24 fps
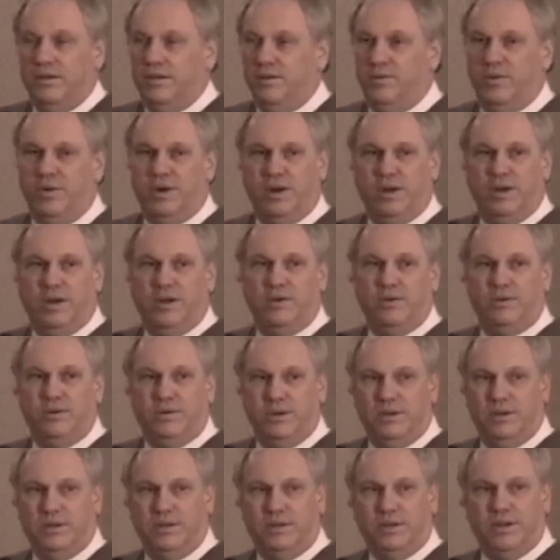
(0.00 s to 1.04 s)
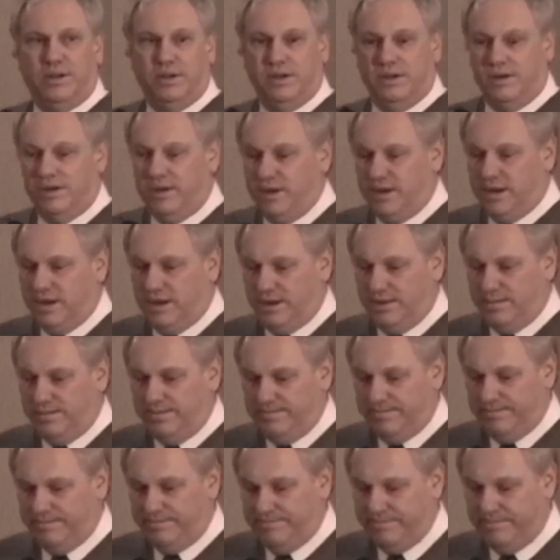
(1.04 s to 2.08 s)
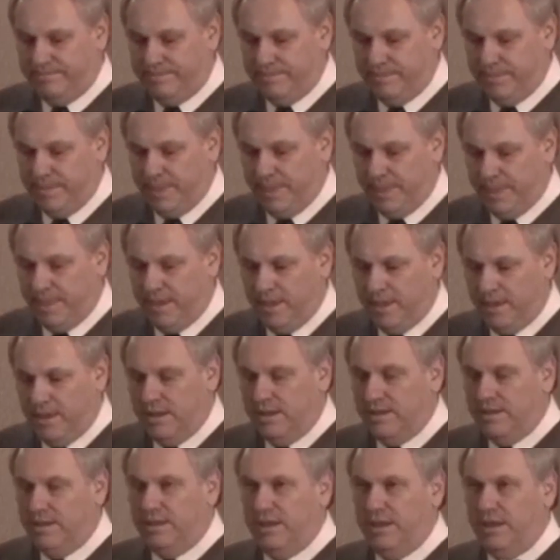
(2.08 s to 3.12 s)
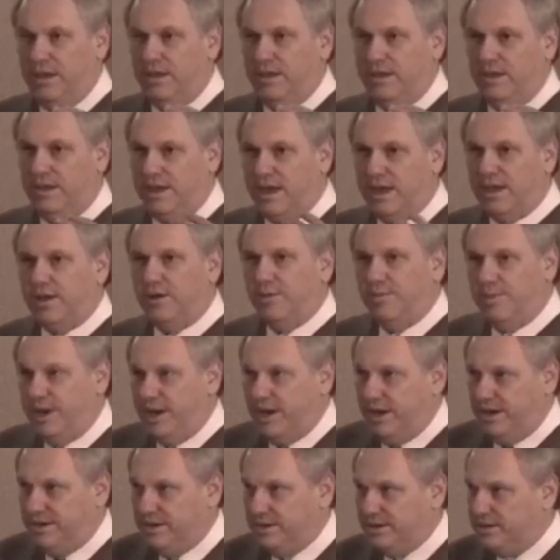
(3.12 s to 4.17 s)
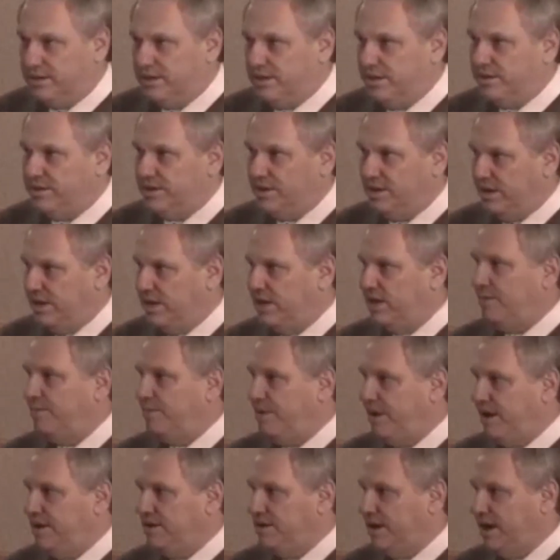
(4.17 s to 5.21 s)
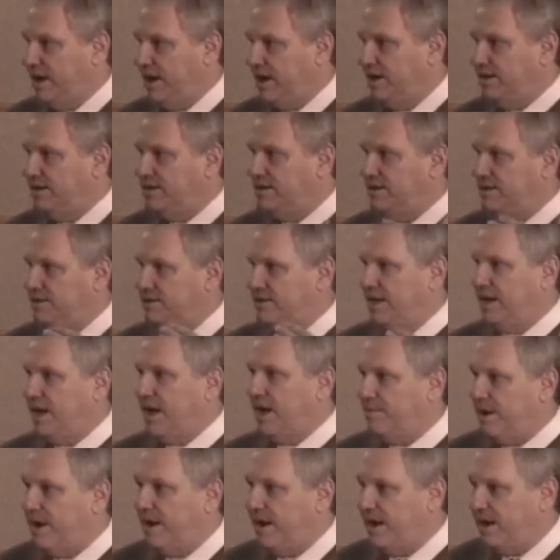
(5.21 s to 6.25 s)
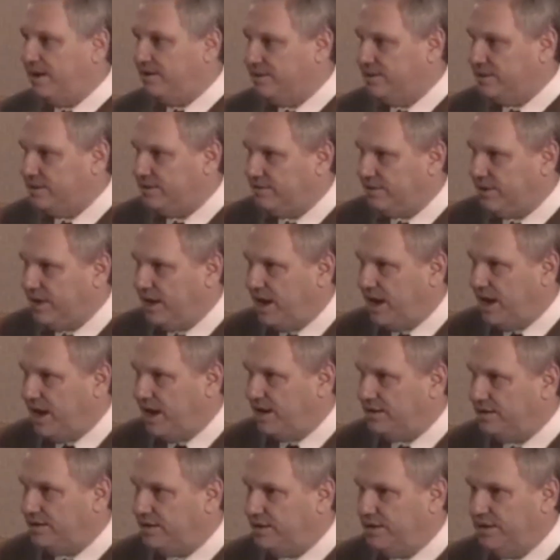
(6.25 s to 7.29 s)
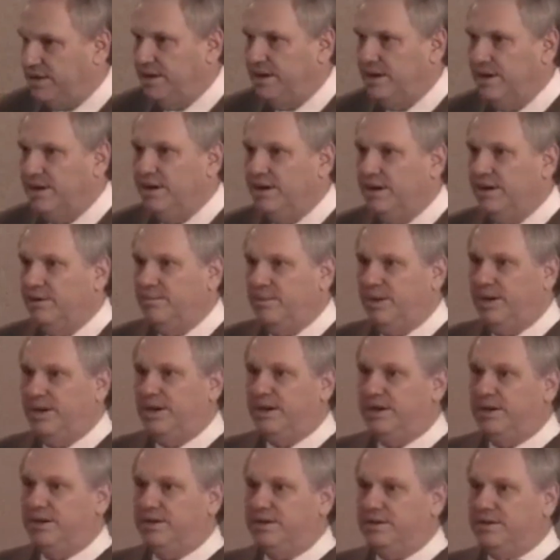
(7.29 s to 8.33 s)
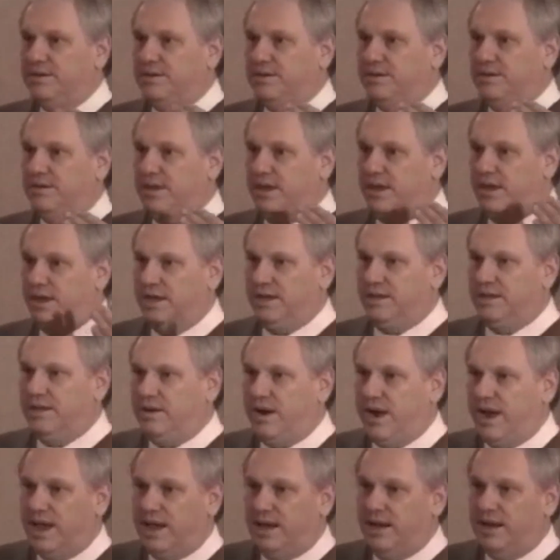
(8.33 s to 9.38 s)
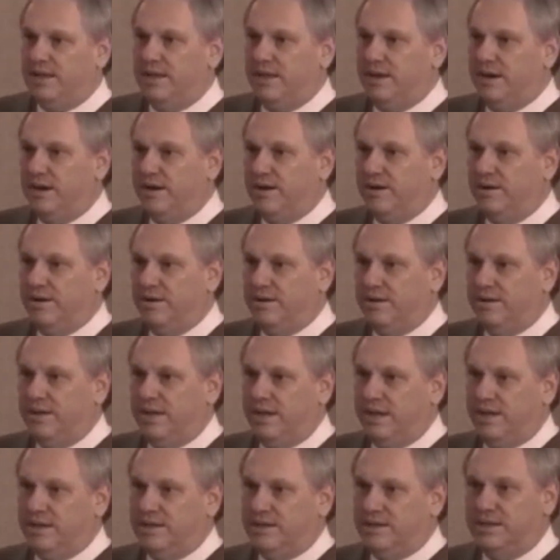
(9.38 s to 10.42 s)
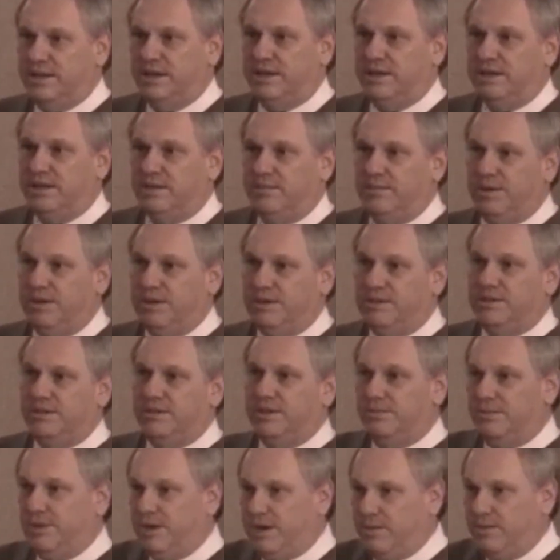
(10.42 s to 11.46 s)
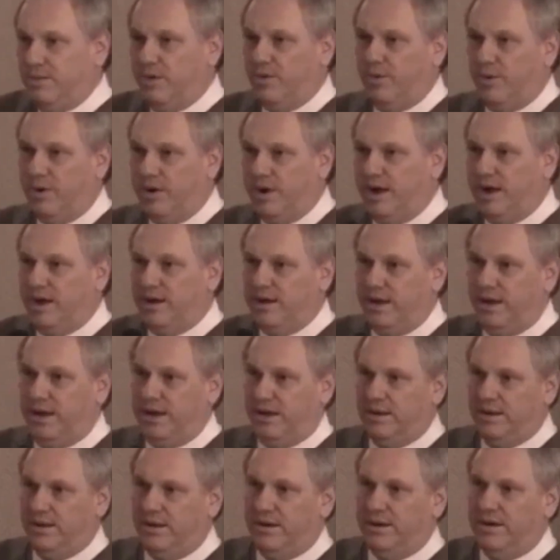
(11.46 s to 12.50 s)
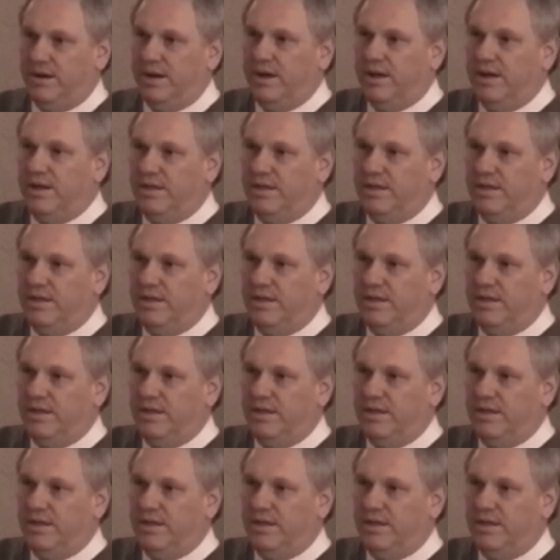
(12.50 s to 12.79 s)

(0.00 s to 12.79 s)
You want to go to look in the yellow pages. There's yellow page ads that say I buy houses for cash, because they get their ad in there and then they get sick of the business. They become a worn-out landlord.